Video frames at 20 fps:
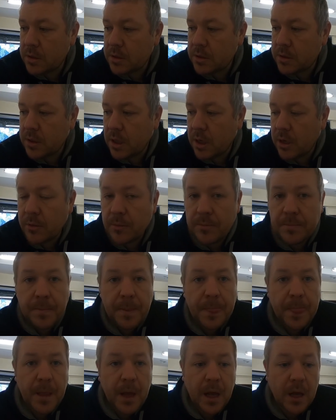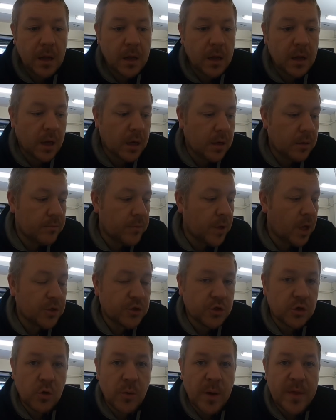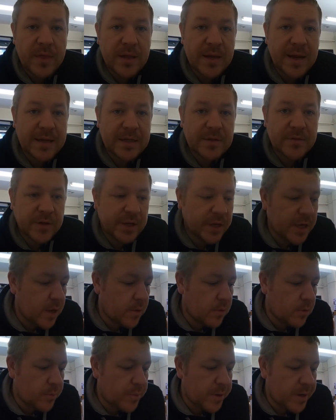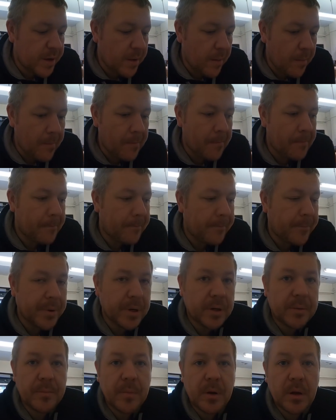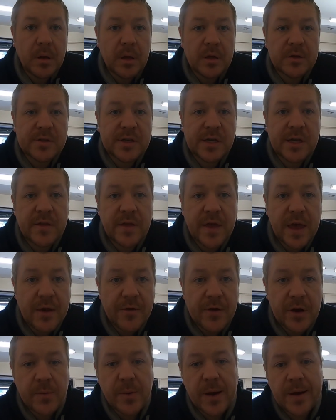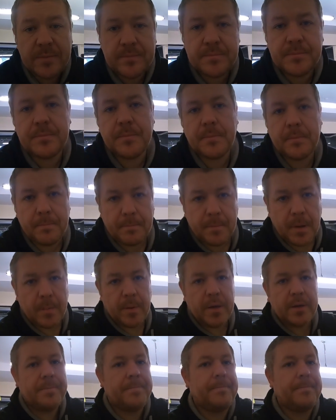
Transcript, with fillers: so, not sure when the next video will be, but I'll see you there anyway. Bye-bye.